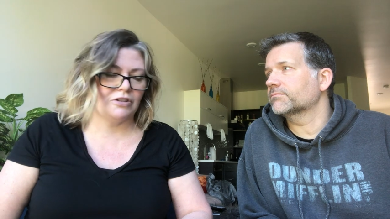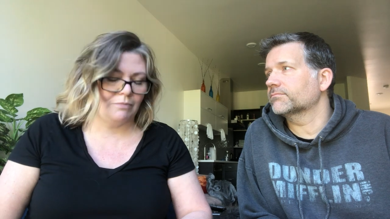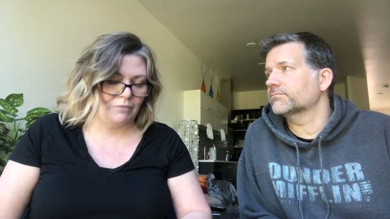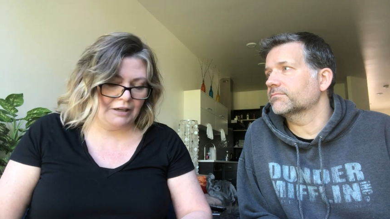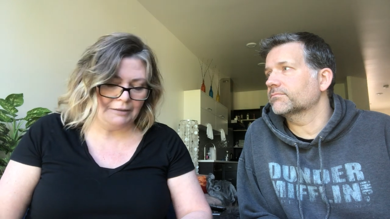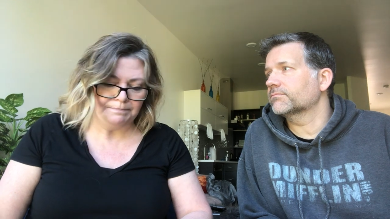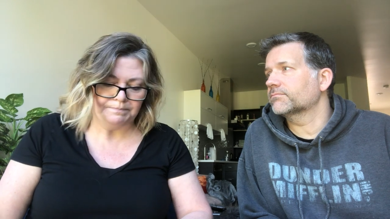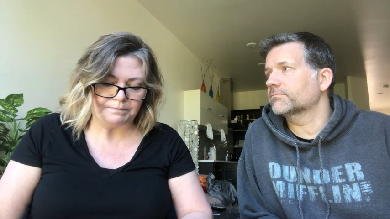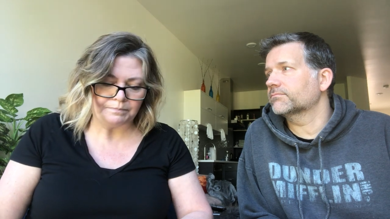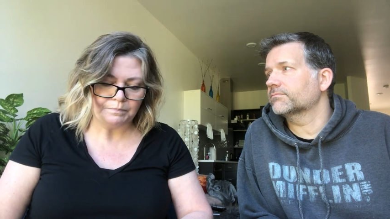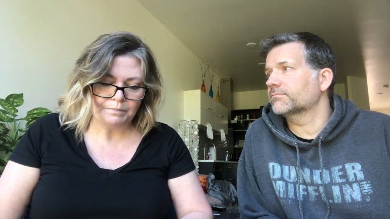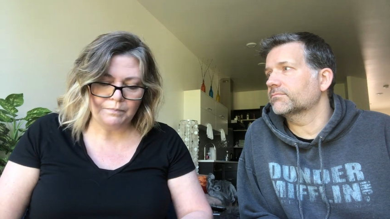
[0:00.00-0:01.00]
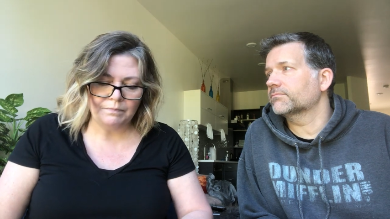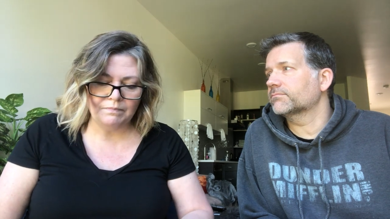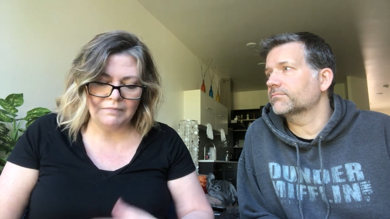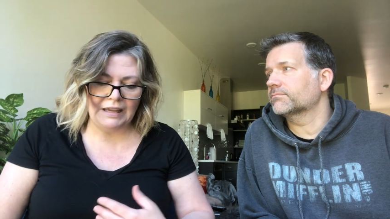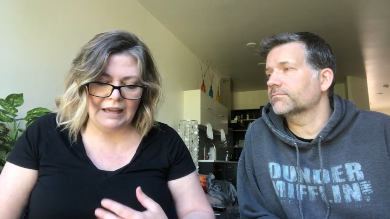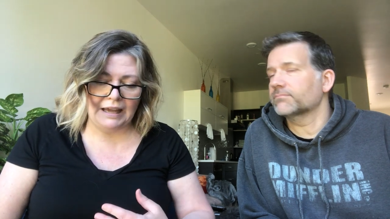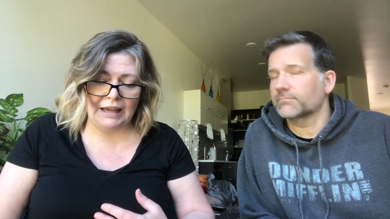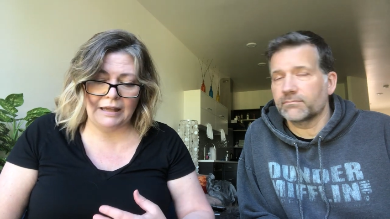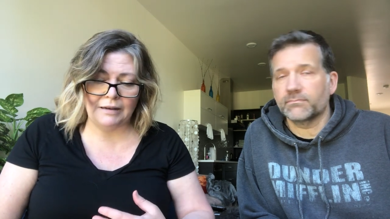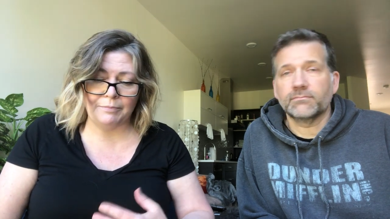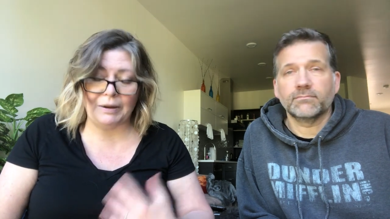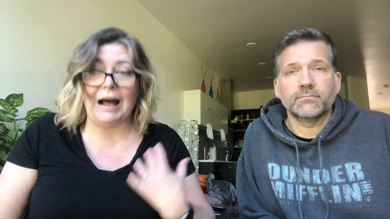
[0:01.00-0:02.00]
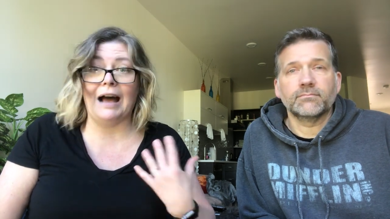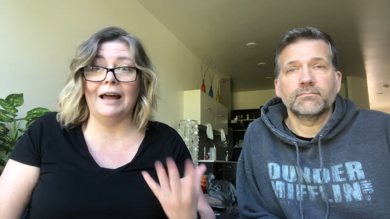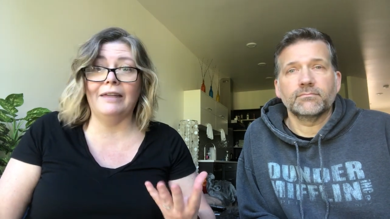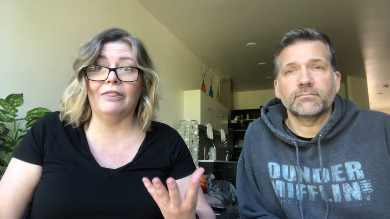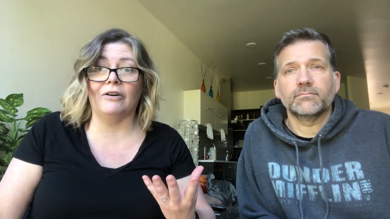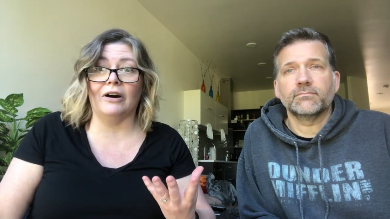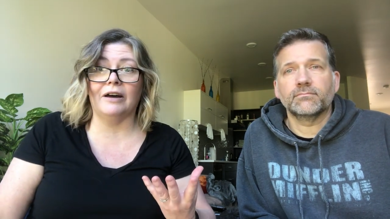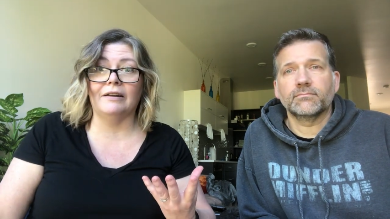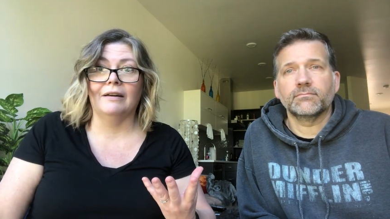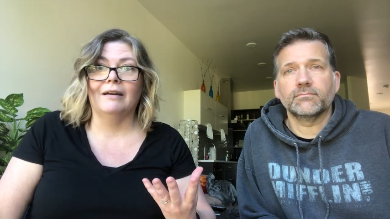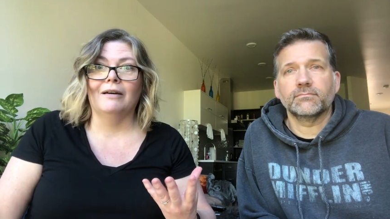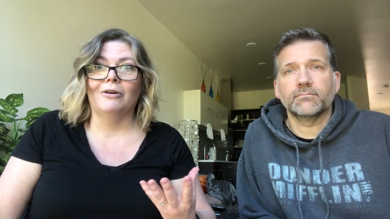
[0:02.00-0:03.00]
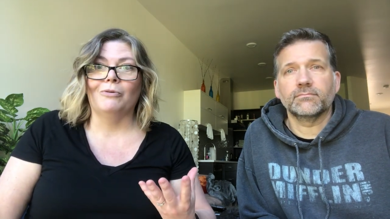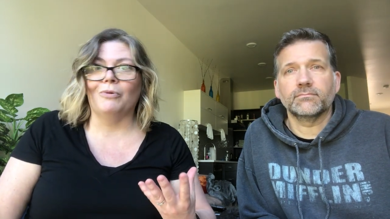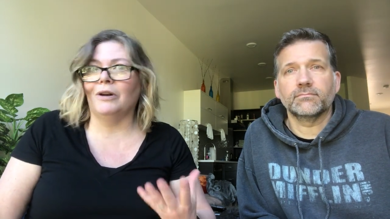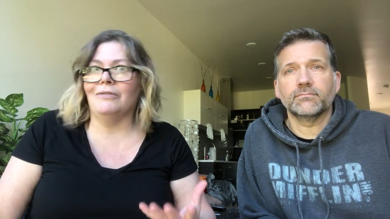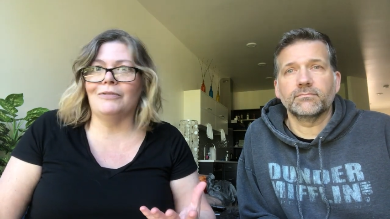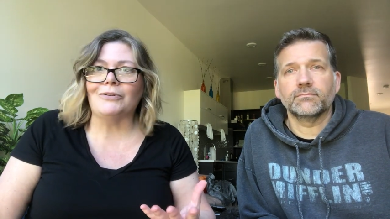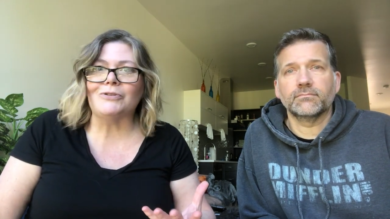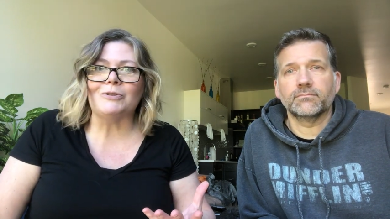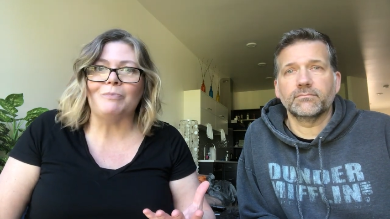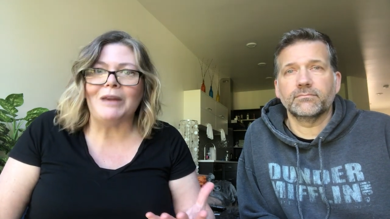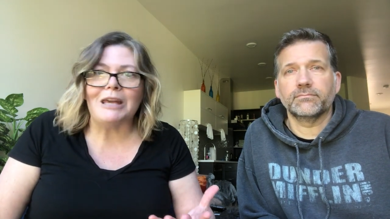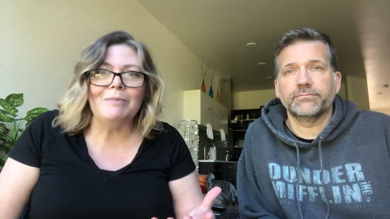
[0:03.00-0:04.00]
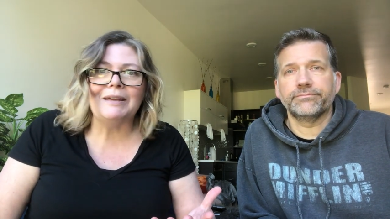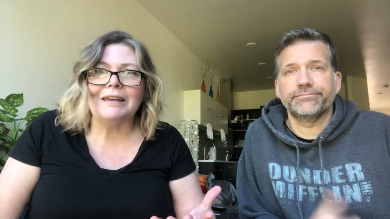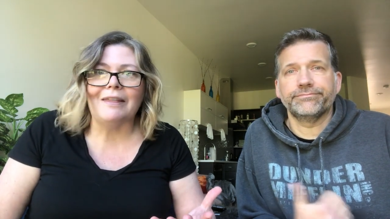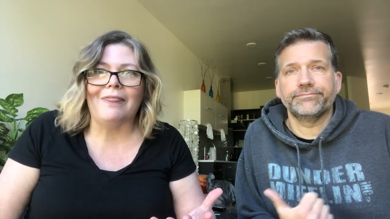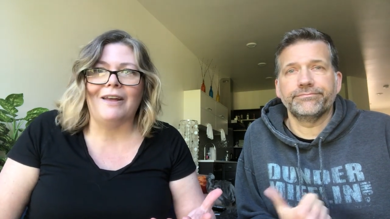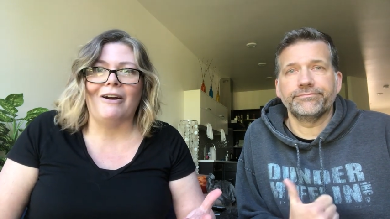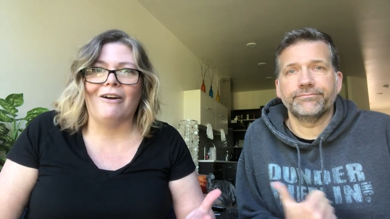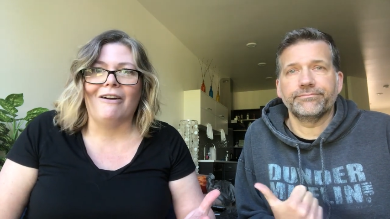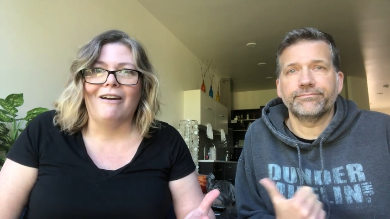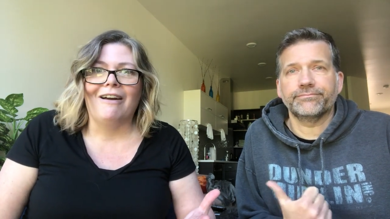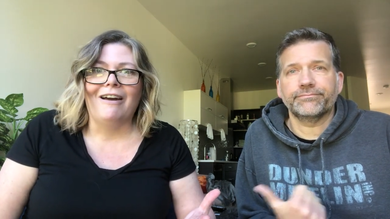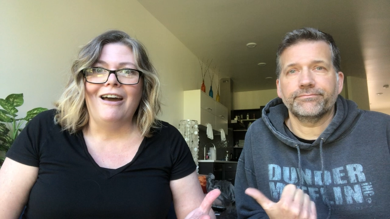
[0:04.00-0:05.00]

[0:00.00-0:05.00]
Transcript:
Speaker 1: or something. And, but I thought, what if there's a baby in there?